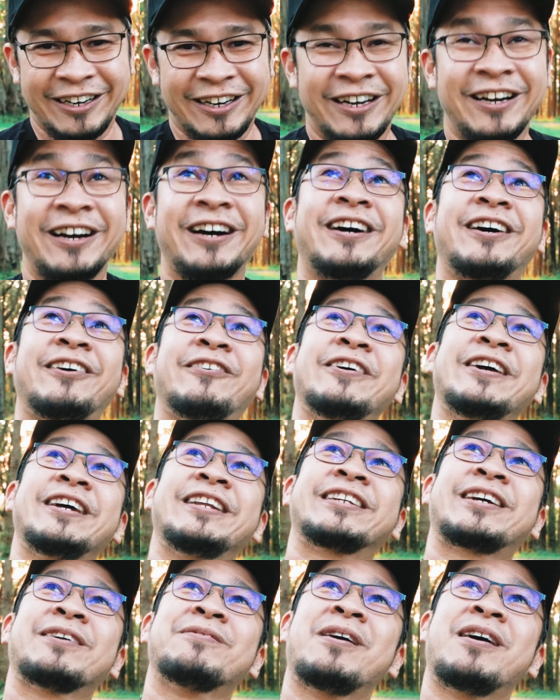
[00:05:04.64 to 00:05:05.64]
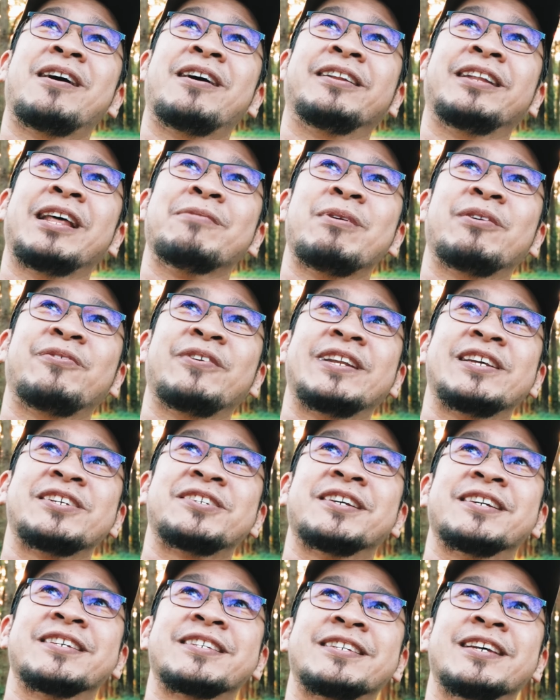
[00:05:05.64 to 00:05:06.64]
Oh, wind, come on, let me finish
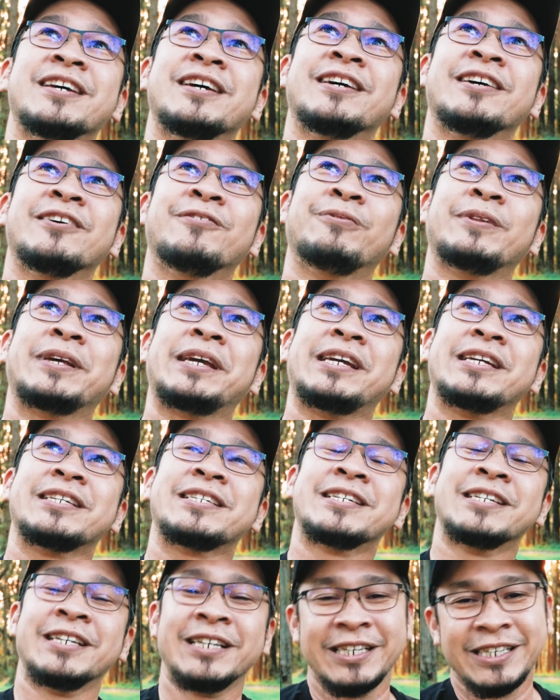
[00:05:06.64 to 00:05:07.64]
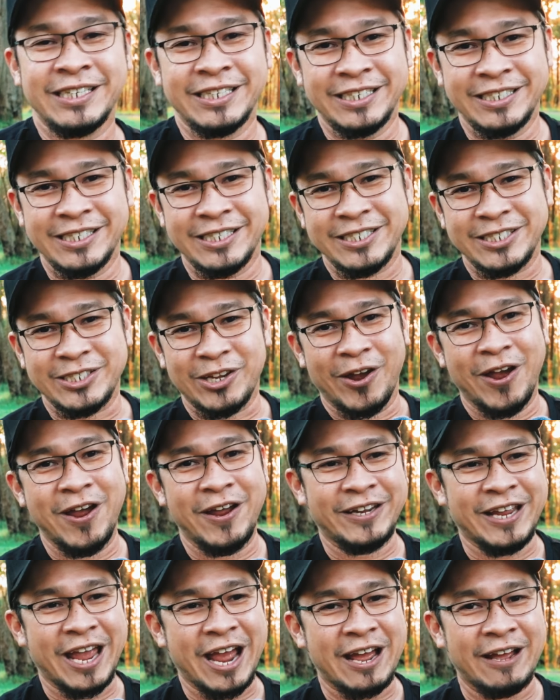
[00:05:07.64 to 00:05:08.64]
this, please. So
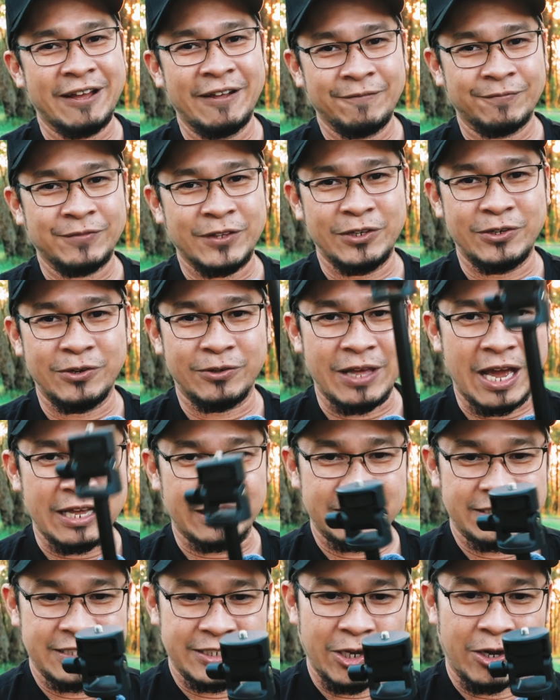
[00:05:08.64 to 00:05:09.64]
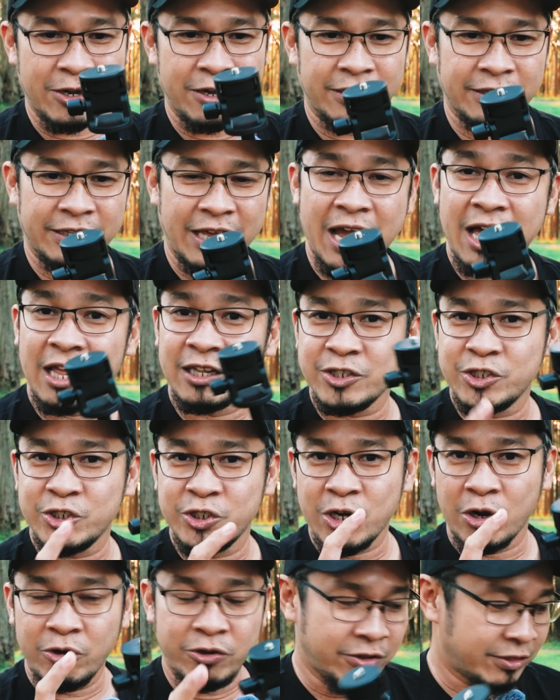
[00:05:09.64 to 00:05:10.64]
yeah, you do that. So I'll
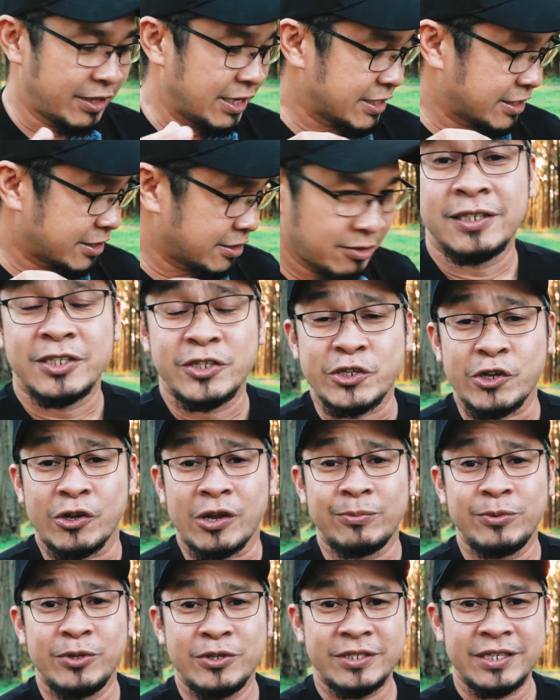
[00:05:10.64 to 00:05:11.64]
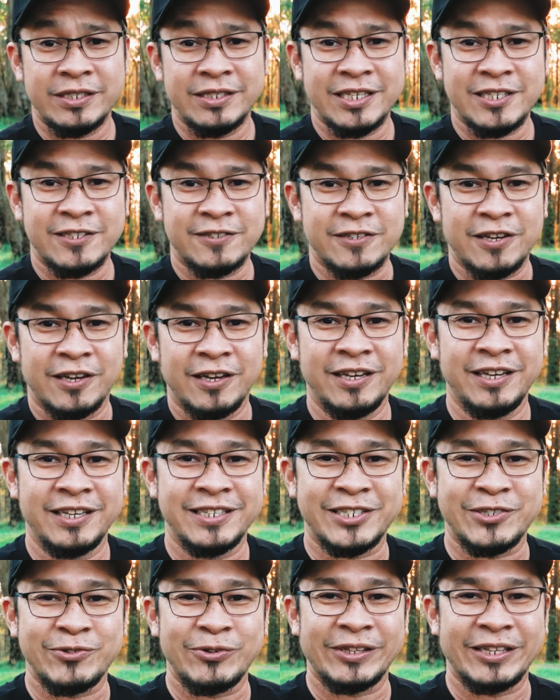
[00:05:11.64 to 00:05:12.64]
show you this. So I'm using this,
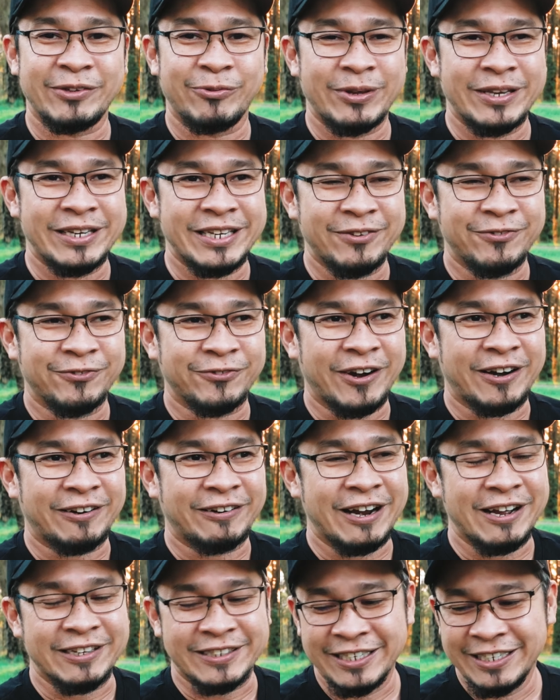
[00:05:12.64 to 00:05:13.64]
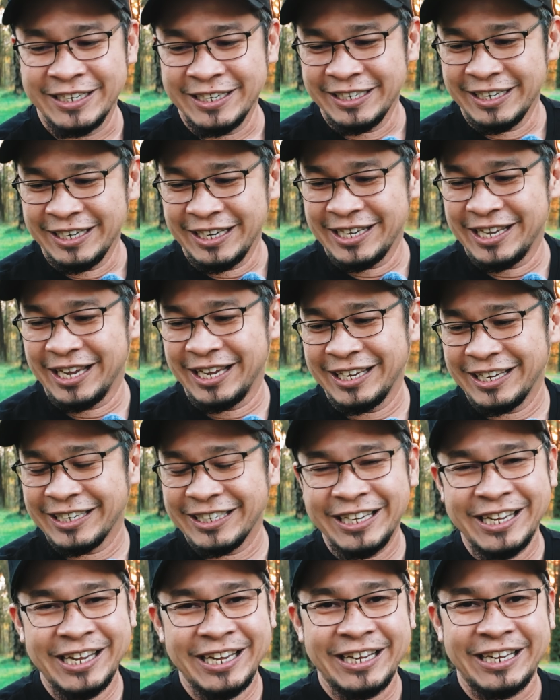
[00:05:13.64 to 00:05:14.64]
it's really windy, far out.
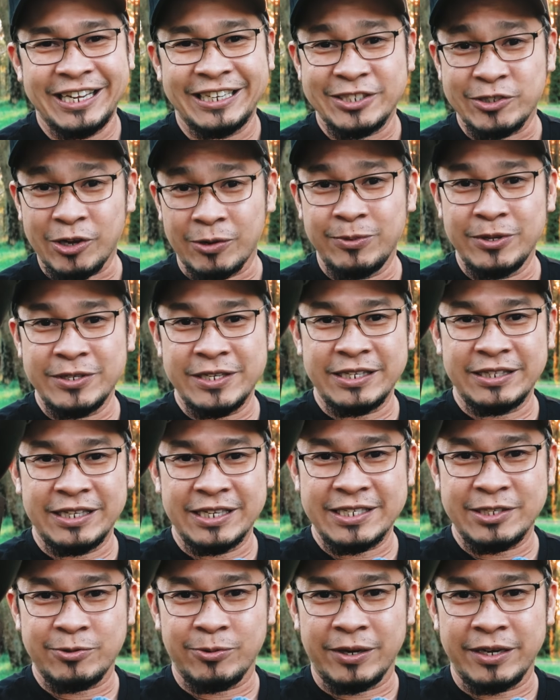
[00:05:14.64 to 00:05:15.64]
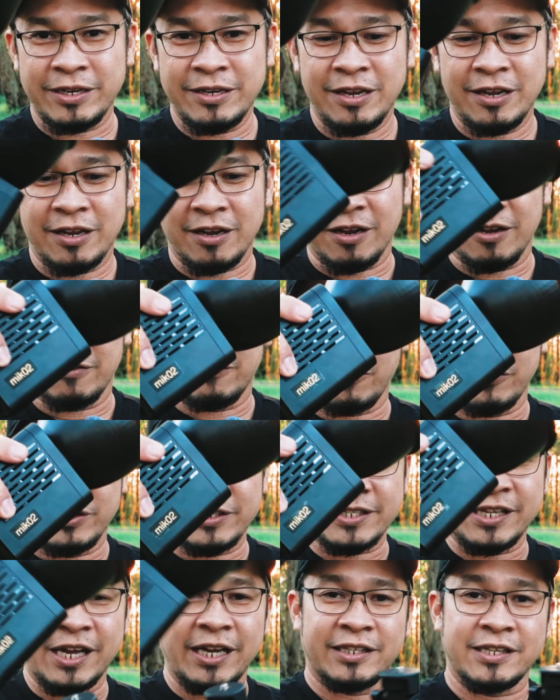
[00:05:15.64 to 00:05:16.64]
So I'm using this one for
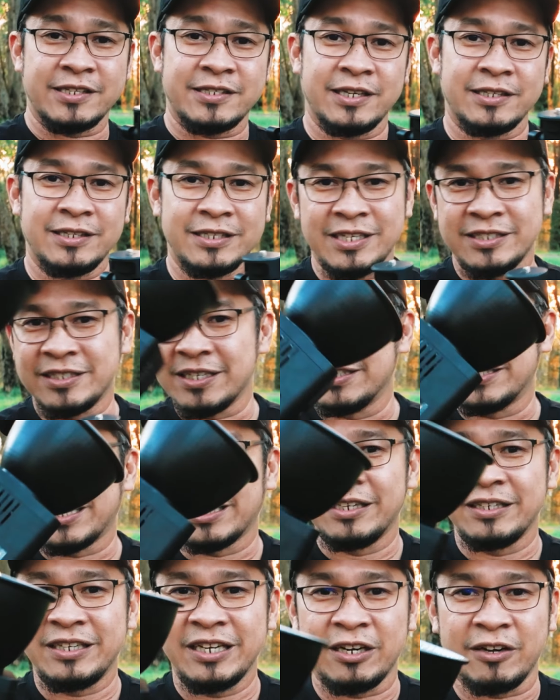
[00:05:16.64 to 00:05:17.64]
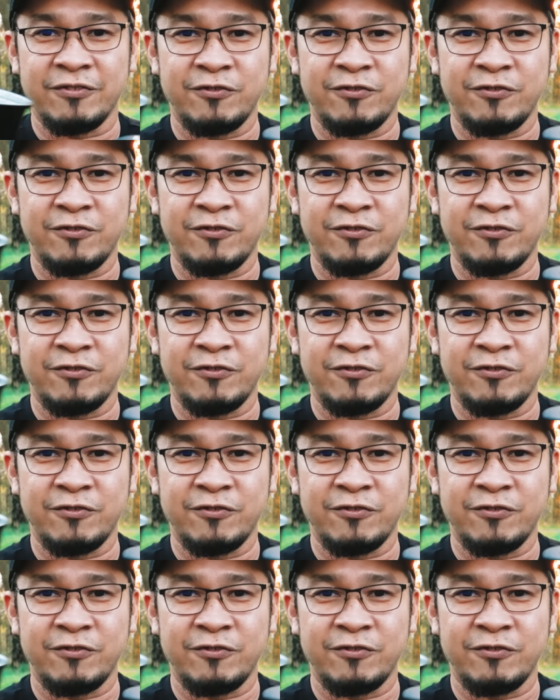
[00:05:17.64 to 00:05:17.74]
this light because this is intended here.